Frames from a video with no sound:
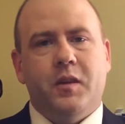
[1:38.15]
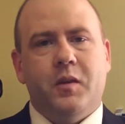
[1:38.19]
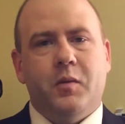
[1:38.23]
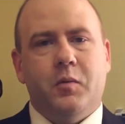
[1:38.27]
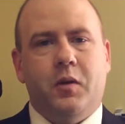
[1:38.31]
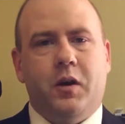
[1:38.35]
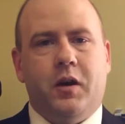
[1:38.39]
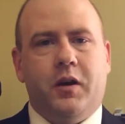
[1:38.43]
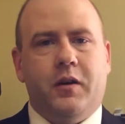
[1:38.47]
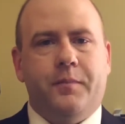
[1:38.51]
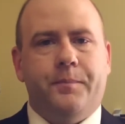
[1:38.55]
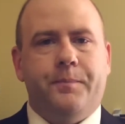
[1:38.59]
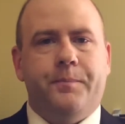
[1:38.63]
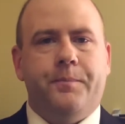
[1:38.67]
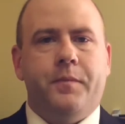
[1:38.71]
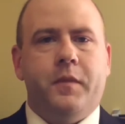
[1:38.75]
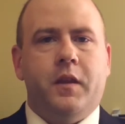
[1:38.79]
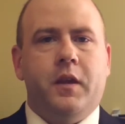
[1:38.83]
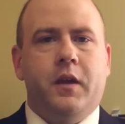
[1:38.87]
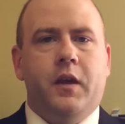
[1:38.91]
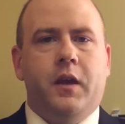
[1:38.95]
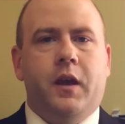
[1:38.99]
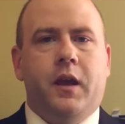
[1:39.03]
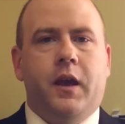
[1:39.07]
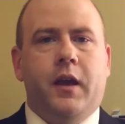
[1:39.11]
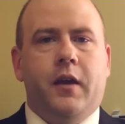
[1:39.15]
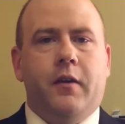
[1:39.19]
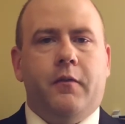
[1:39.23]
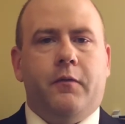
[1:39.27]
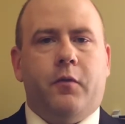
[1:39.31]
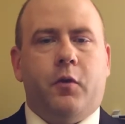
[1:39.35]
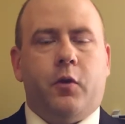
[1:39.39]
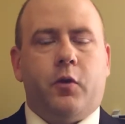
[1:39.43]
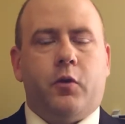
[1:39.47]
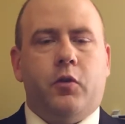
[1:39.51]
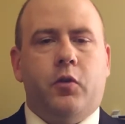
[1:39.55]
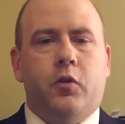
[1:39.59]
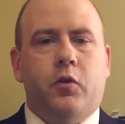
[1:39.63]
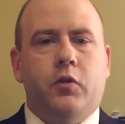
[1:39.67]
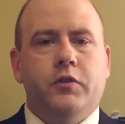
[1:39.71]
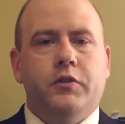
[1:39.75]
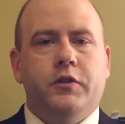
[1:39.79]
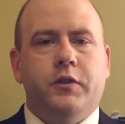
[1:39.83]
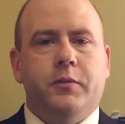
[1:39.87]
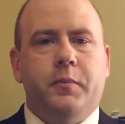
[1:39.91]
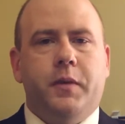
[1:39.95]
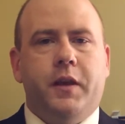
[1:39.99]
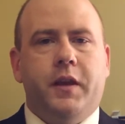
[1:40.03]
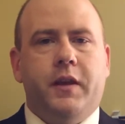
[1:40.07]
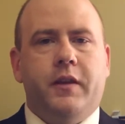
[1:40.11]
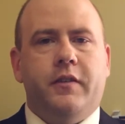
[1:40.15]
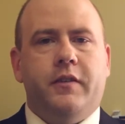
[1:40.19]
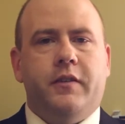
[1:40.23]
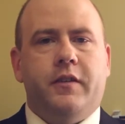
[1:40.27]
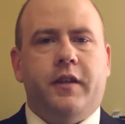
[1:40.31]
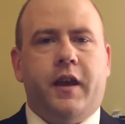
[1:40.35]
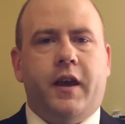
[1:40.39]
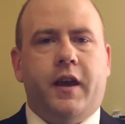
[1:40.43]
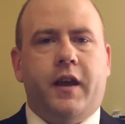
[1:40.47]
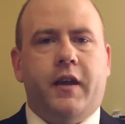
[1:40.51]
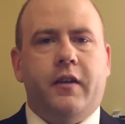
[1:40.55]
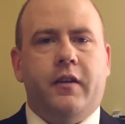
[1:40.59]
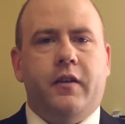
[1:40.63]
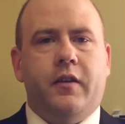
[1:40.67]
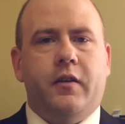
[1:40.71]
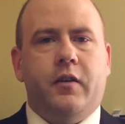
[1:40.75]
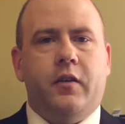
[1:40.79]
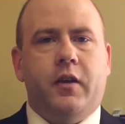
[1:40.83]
Well, foreclosure means that,